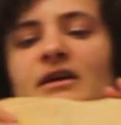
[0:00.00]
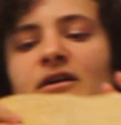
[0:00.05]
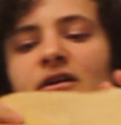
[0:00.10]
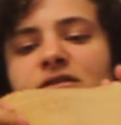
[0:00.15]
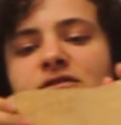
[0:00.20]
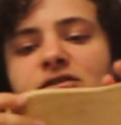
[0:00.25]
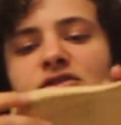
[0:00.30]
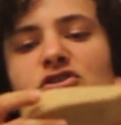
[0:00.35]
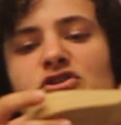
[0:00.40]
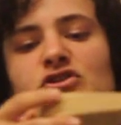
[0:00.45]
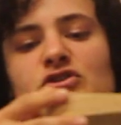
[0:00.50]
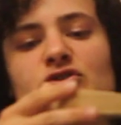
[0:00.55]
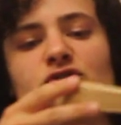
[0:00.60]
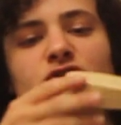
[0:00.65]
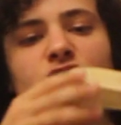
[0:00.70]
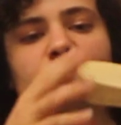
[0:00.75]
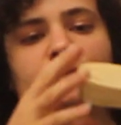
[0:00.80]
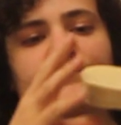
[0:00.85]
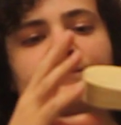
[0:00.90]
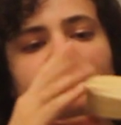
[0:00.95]

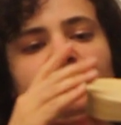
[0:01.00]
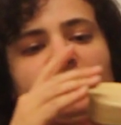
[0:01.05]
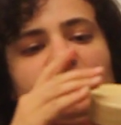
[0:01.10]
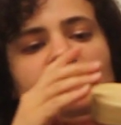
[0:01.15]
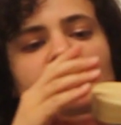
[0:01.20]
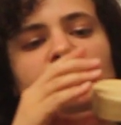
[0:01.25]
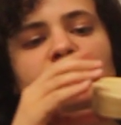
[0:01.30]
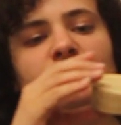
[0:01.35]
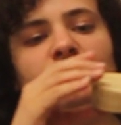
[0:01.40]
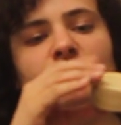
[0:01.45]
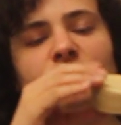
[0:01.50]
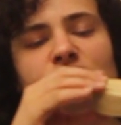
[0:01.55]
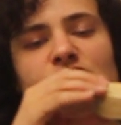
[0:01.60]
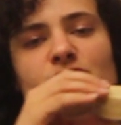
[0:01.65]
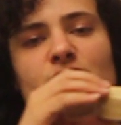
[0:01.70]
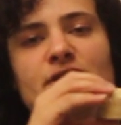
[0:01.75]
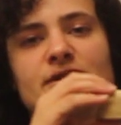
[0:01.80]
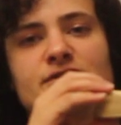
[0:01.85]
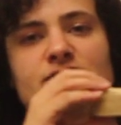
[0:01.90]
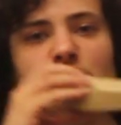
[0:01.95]
Additionally, it
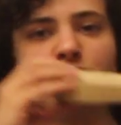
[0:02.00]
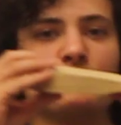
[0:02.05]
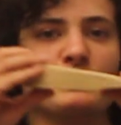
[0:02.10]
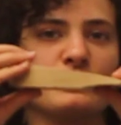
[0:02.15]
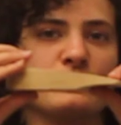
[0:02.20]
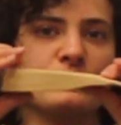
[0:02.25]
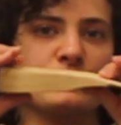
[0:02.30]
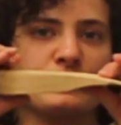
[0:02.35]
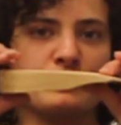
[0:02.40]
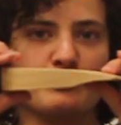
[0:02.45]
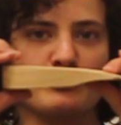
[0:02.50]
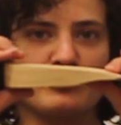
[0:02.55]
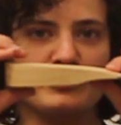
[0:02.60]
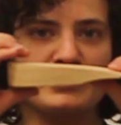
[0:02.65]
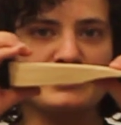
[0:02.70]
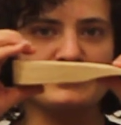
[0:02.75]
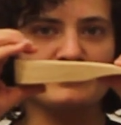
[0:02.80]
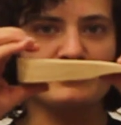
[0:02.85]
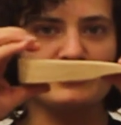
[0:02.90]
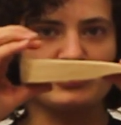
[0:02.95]
also has superior
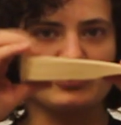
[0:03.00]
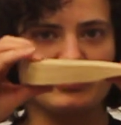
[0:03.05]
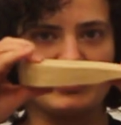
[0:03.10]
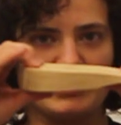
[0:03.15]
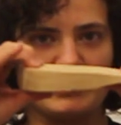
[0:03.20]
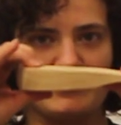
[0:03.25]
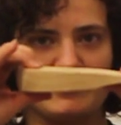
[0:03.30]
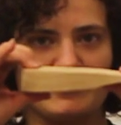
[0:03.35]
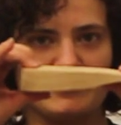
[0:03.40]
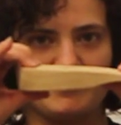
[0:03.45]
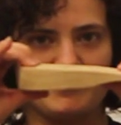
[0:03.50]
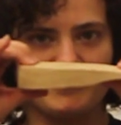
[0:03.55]
compressive strength.